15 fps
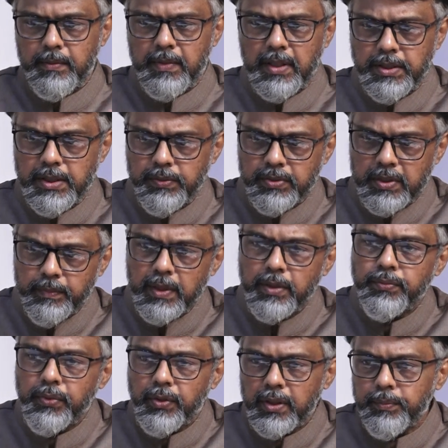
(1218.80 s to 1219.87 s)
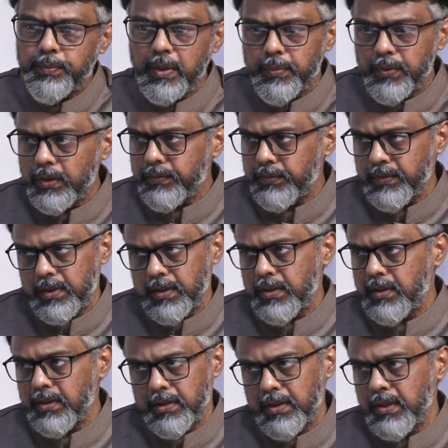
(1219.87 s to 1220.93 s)
achieve something for the people of
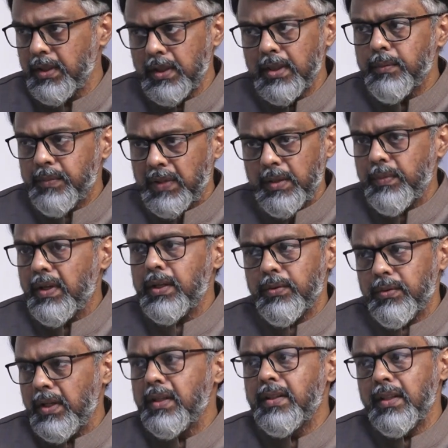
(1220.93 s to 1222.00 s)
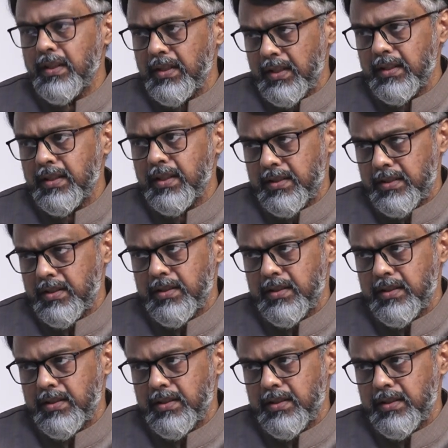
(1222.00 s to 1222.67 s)
Malabar or anything like that.